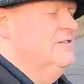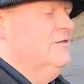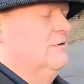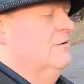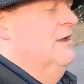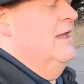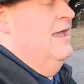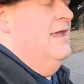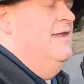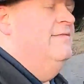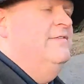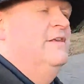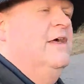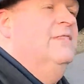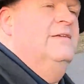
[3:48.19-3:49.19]
So
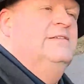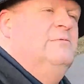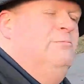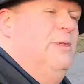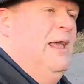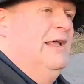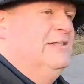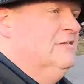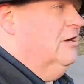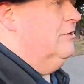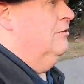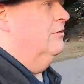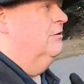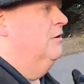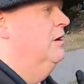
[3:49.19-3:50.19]
even on this
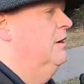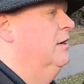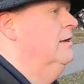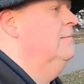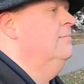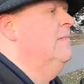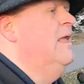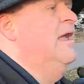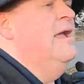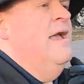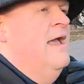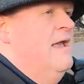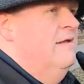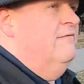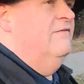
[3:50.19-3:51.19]
plateau,
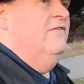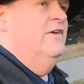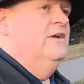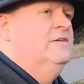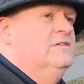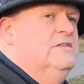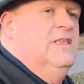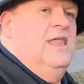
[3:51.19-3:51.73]
it feels